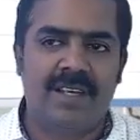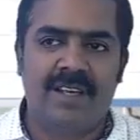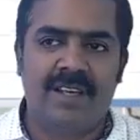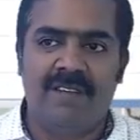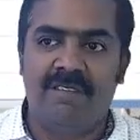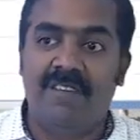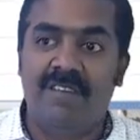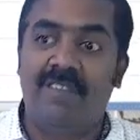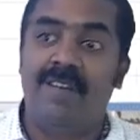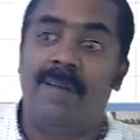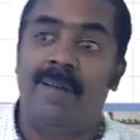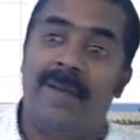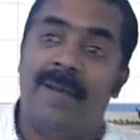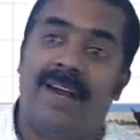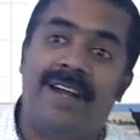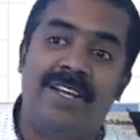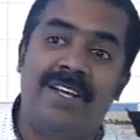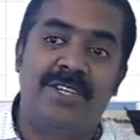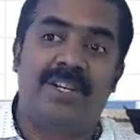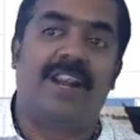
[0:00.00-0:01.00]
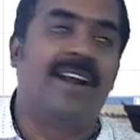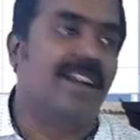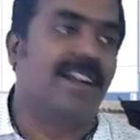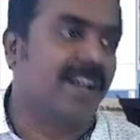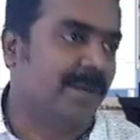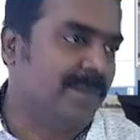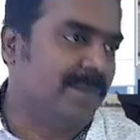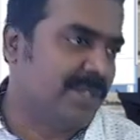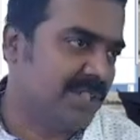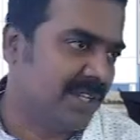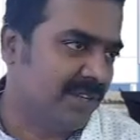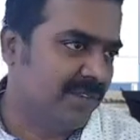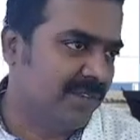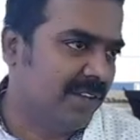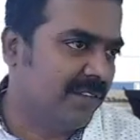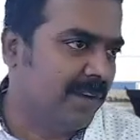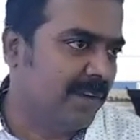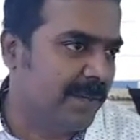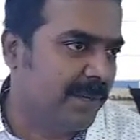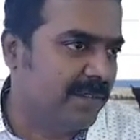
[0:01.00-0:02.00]
we will pay additional commission. We
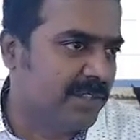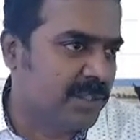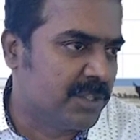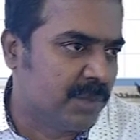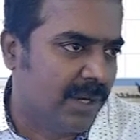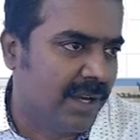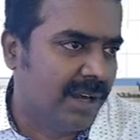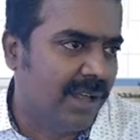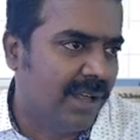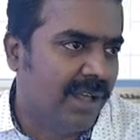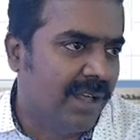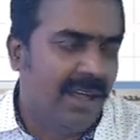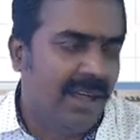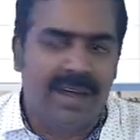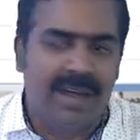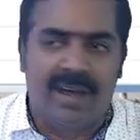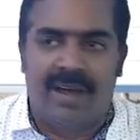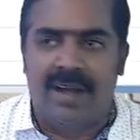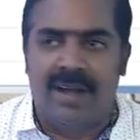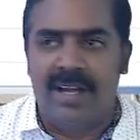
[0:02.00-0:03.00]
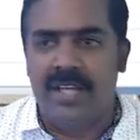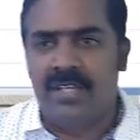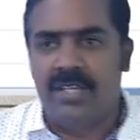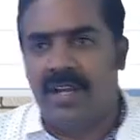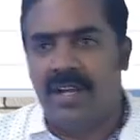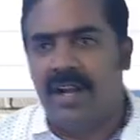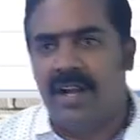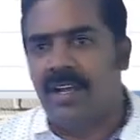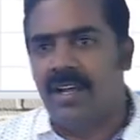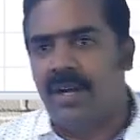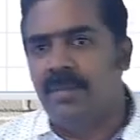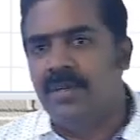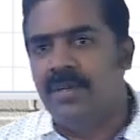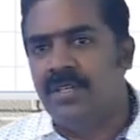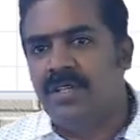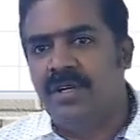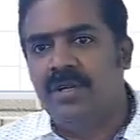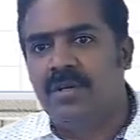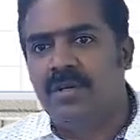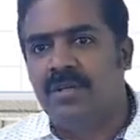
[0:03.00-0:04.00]
will pay which one? Additional
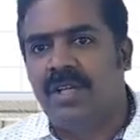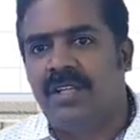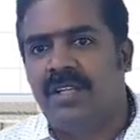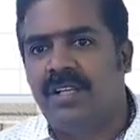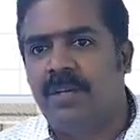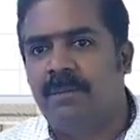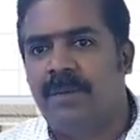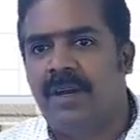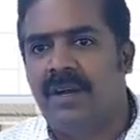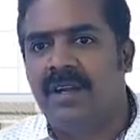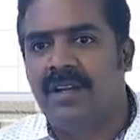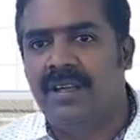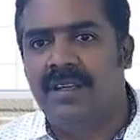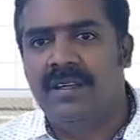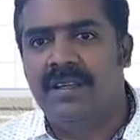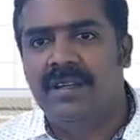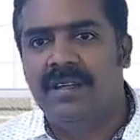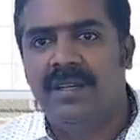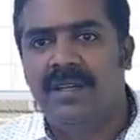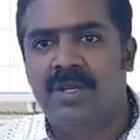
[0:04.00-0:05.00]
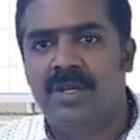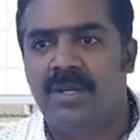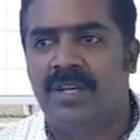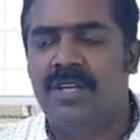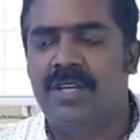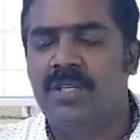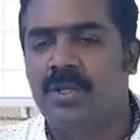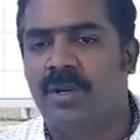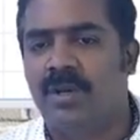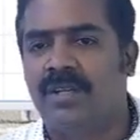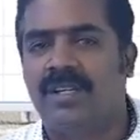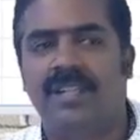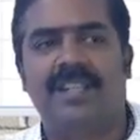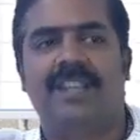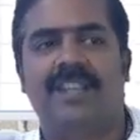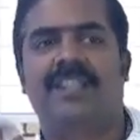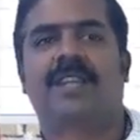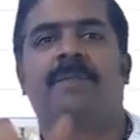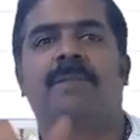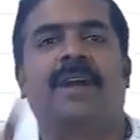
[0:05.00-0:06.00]
commission to the other party to ensure that the
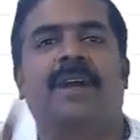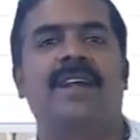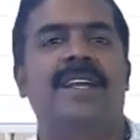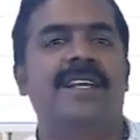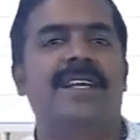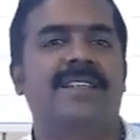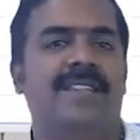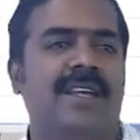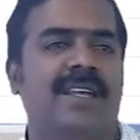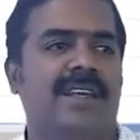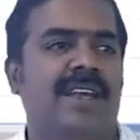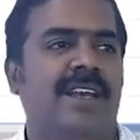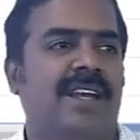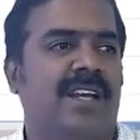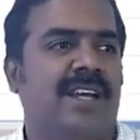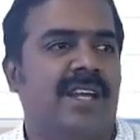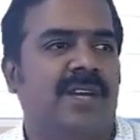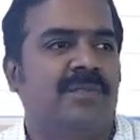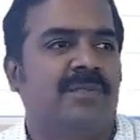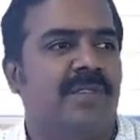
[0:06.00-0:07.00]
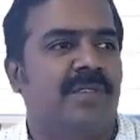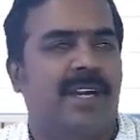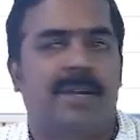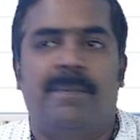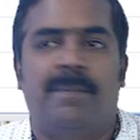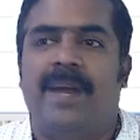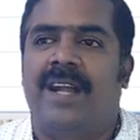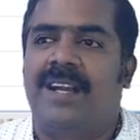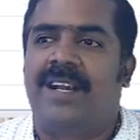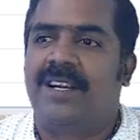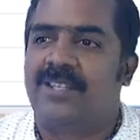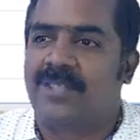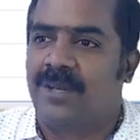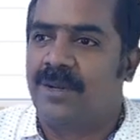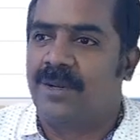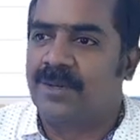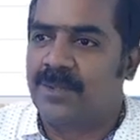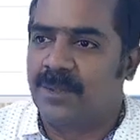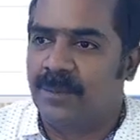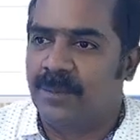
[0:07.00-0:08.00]
other party is taking care of that bad debts
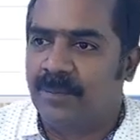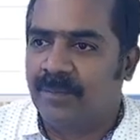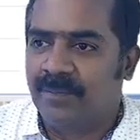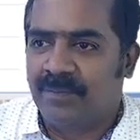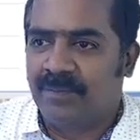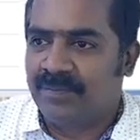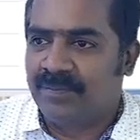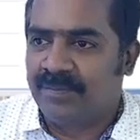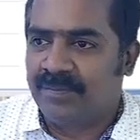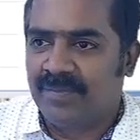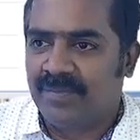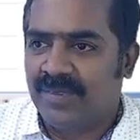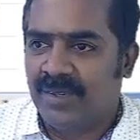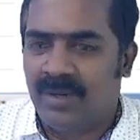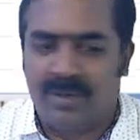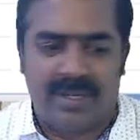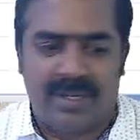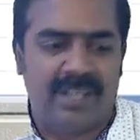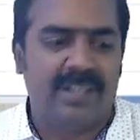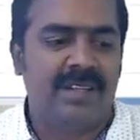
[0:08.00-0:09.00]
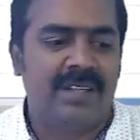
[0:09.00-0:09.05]
also. Okay.